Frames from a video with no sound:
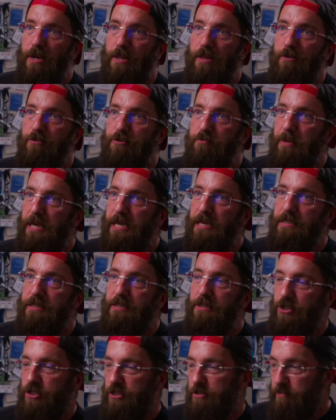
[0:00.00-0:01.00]
of those
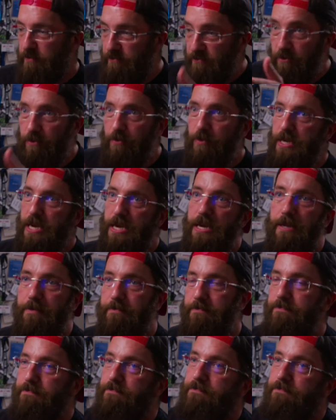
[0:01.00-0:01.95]
pits just before we hit.